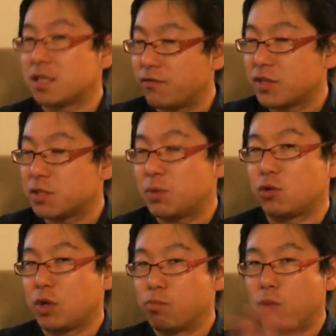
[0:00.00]
the difference
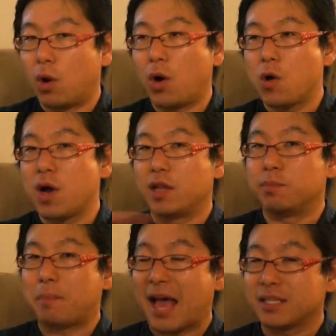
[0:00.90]
between borrow
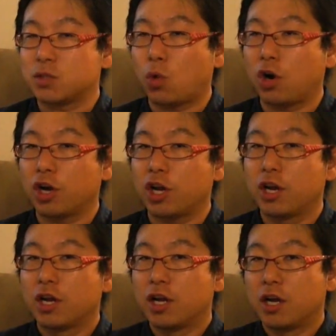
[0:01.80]
and patchwork,
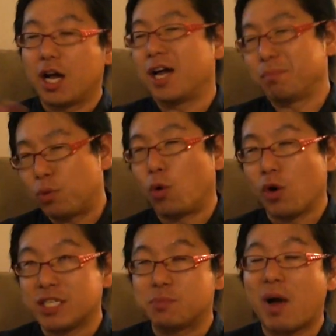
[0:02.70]

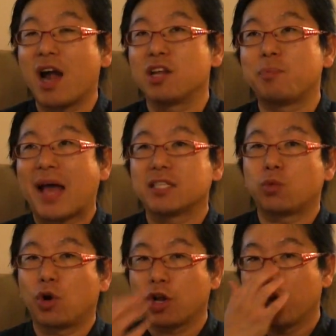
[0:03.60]
borrow inspired
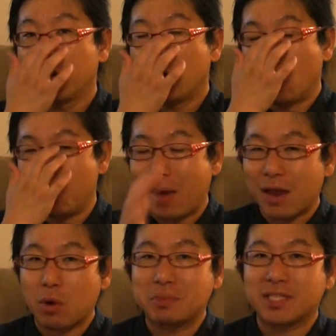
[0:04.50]
patchwork, on
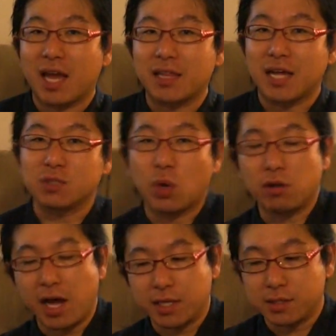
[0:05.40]
my website as
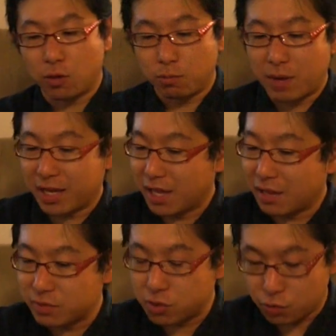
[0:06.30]
well as on my
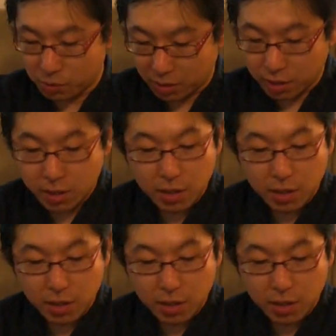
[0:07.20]
live streaming.